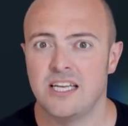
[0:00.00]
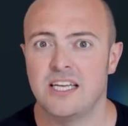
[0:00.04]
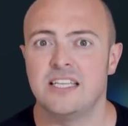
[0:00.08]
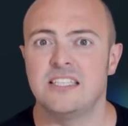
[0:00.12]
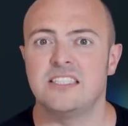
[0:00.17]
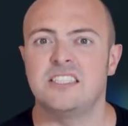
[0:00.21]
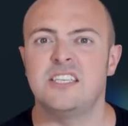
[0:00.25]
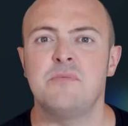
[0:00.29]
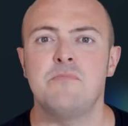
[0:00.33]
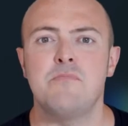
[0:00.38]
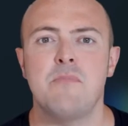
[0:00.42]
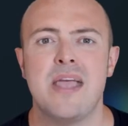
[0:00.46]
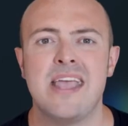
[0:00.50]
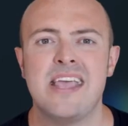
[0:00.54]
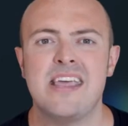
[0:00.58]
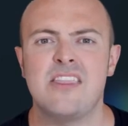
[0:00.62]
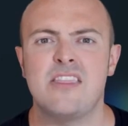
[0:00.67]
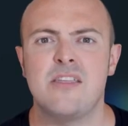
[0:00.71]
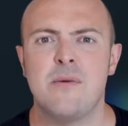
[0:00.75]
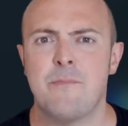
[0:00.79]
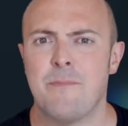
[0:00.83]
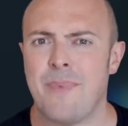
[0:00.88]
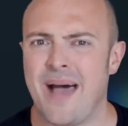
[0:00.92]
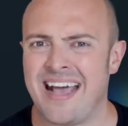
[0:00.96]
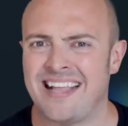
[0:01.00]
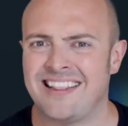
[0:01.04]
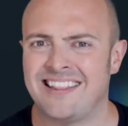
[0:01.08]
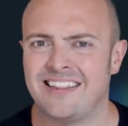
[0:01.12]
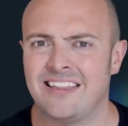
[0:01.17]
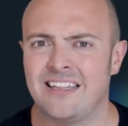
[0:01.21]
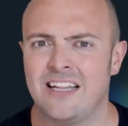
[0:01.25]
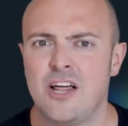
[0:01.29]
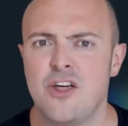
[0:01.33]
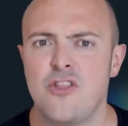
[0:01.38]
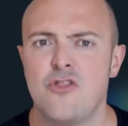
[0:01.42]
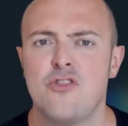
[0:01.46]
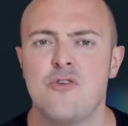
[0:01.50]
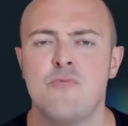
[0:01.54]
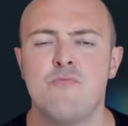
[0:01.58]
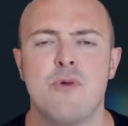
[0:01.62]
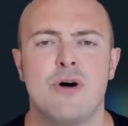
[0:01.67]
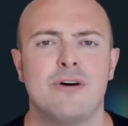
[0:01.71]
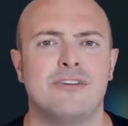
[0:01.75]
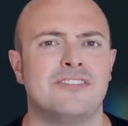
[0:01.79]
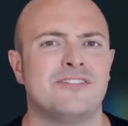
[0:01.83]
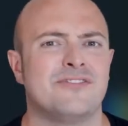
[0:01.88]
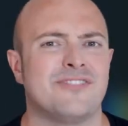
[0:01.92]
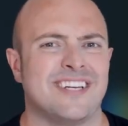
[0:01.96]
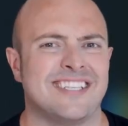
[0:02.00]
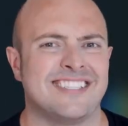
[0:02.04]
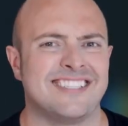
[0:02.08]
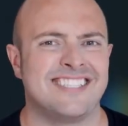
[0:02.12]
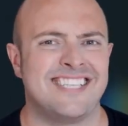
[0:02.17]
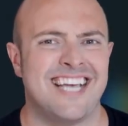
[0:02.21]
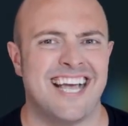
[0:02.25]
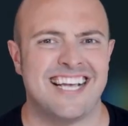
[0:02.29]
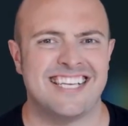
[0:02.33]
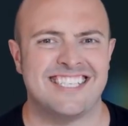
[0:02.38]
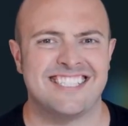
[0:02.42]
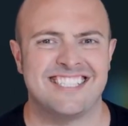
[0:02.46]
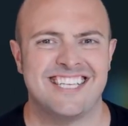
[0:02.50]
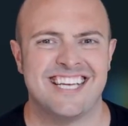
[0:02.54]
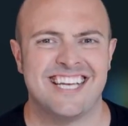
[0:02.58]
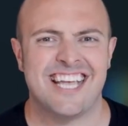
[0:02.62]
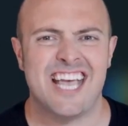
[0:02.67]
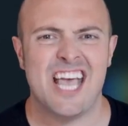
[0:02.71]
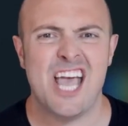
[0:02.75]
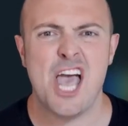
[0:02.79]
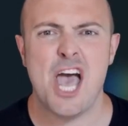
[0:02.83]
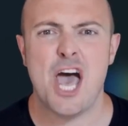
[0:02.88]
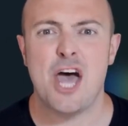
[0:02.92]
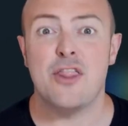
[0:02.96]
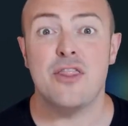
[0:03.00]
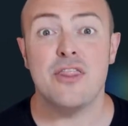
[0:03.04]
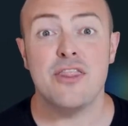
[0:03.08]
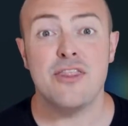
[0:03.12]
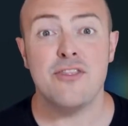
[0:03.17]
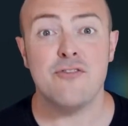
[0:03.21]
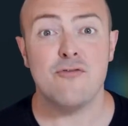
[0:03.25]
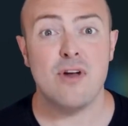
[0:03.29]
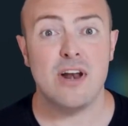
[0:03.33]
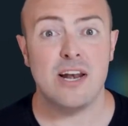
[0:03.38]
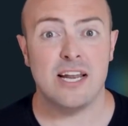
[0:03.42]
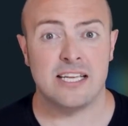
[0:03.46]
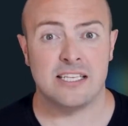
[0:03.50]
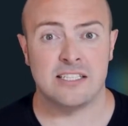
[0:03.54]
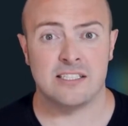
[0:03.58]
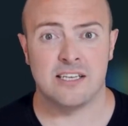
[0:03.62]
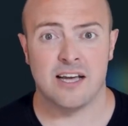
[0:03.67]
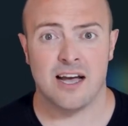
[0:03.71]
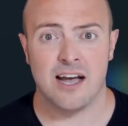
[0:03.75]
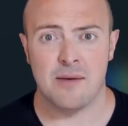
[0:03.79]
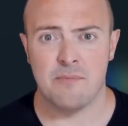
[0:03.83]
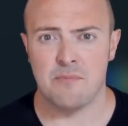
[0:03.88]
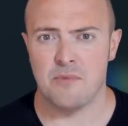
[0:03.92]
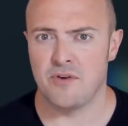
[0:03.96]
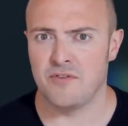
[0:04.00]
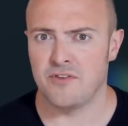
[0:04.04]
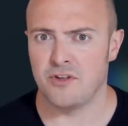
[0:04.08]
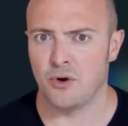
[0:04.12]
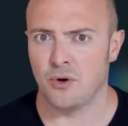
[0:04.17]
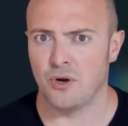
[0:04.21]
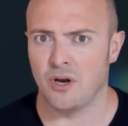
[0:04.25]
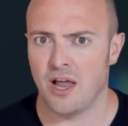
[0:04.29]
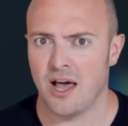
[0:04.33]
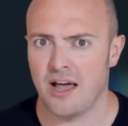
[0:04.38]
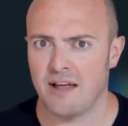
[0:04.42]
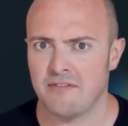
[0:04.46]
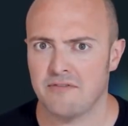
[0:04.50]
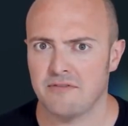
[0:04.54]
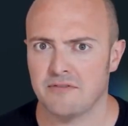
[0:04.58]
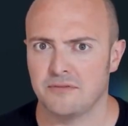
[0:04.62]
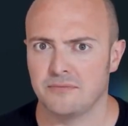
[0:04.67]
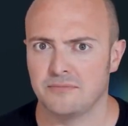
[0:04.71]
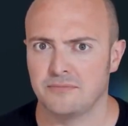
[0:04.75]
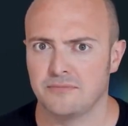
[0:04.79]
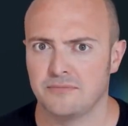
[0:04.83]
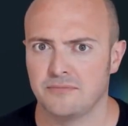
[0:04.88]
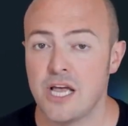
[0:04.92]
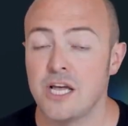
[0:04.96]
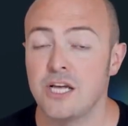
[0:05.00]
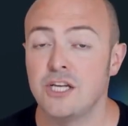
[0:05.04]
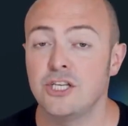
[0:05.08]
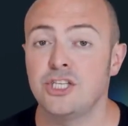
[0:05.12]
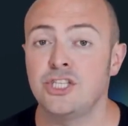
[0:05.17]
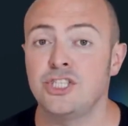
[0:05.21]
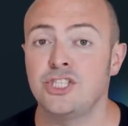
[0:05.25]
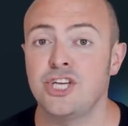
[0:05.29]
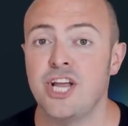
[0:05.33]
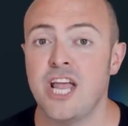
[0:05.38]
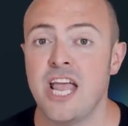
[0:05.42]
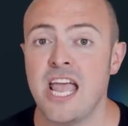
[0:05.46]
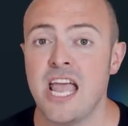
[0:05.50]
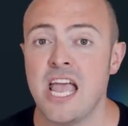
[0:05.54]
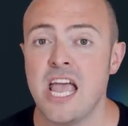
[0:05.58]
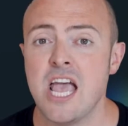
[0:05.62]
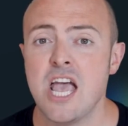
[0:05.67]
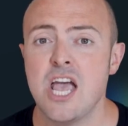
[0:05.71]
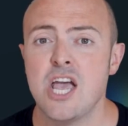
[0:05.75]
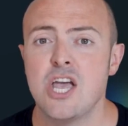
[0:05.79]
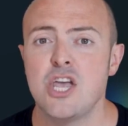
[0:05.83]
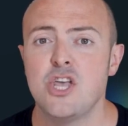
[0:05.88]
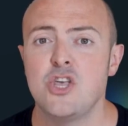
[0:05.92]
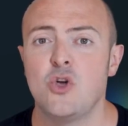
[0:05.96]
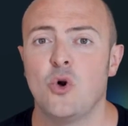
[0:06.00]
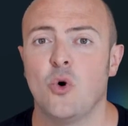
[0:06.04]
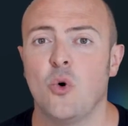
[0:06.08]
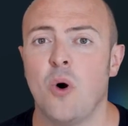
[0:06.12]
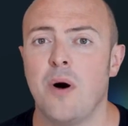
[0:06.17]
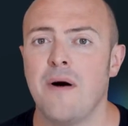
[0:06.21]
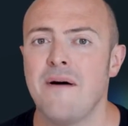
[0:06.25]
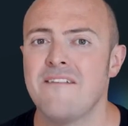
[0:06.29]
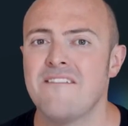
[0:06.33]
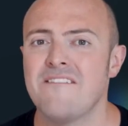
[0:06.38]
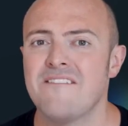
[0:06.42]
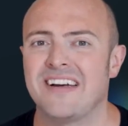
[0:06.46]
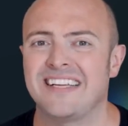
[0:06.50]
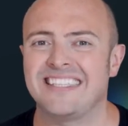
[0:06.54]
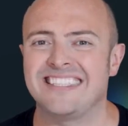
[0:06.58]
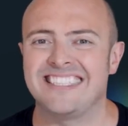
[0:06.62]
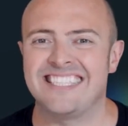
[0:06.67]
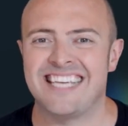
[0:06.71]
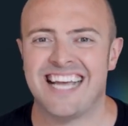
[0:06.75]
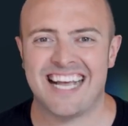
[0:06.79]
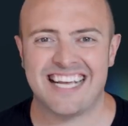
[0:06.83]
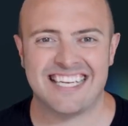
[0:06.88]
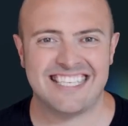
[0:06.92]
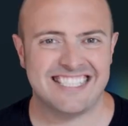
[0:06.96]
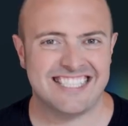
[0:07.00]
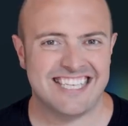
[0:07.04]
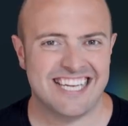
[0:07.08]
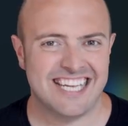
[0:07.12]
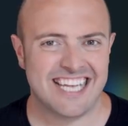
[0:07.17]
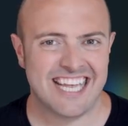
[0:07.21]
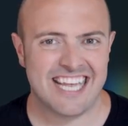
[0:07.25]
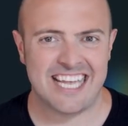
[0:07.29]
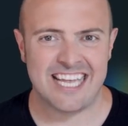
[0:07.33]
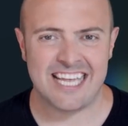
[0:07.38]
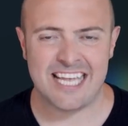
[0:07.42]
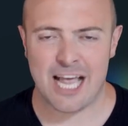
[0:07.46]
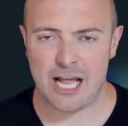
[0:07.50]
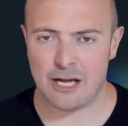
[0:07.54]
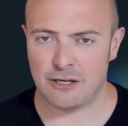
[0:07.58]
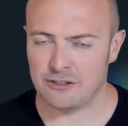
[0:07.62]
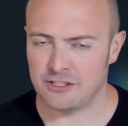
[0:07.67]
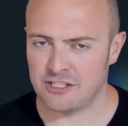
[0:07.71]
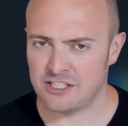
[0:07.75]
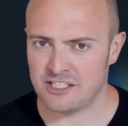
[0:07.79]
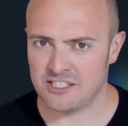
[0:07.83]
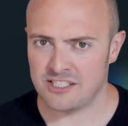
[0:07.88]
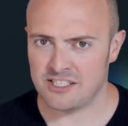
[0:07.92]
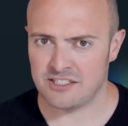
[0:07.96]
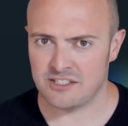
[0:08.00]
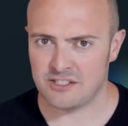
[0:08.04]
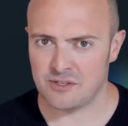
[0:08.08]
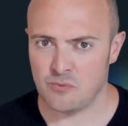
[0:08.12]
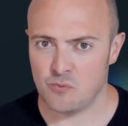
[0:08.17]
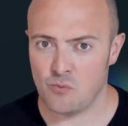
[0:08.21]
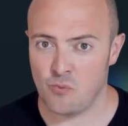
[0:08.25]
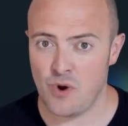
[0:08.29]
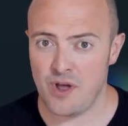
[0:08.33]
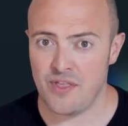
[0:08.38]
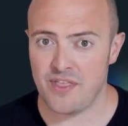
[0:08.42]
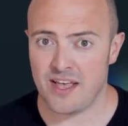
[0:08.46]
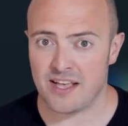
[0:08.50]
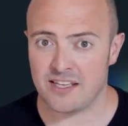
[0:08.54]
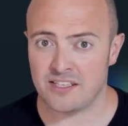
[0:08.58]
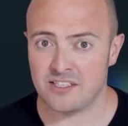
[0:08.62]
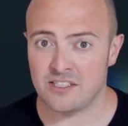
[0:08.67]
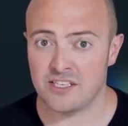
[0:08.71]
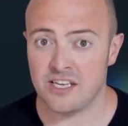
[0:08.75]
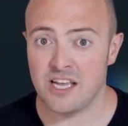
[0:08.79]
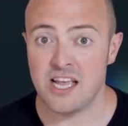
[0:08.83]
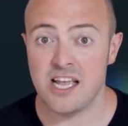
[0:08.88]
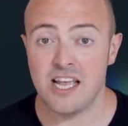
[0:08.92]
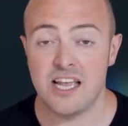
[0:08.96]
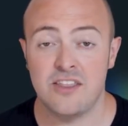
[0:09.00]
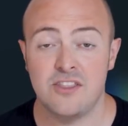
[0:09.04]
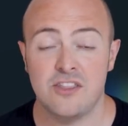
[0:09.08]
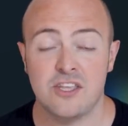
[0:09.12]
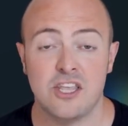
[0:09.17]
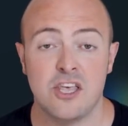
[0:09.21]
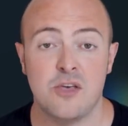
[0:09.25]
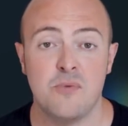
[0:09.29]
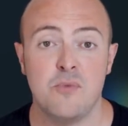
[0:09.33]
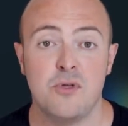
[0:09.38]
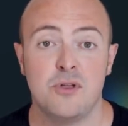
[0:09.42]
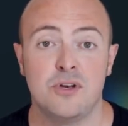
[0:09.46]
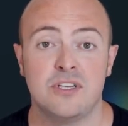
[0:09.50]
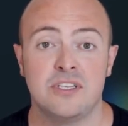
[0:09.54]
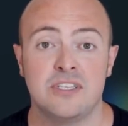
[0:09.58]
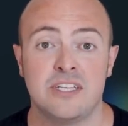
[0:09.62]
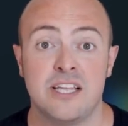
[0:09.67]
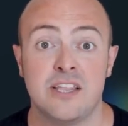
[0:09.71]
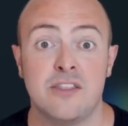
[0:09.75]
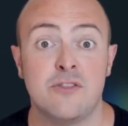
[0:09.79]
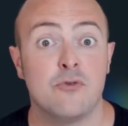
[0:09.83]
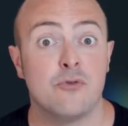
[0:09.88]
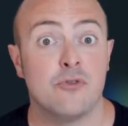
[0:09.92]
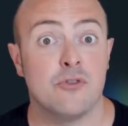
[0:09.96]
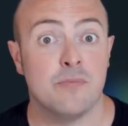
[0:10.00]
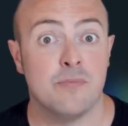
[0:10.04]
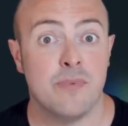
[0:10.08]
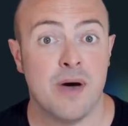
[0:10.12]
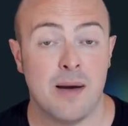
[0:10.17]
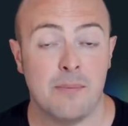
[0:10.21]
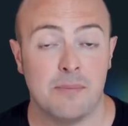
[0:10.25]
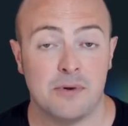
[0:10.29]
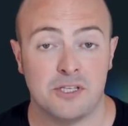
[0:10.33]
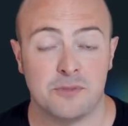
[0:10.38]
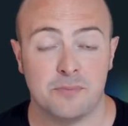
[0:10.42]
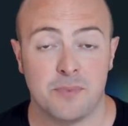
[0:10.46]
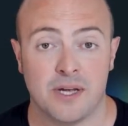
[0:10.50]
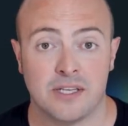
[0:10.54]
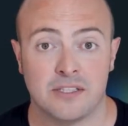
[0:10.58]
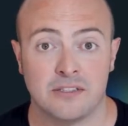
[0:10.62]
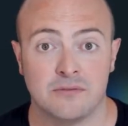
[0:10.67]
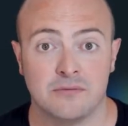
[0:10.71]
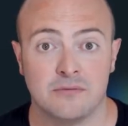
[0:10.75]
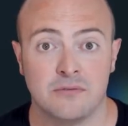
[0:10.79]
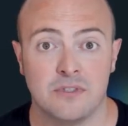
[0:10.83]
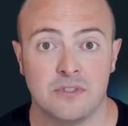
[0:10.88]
to make the battle the most fantastic and thrilling time of your life. Share your fantastic encounter system with us in the community through the publish button,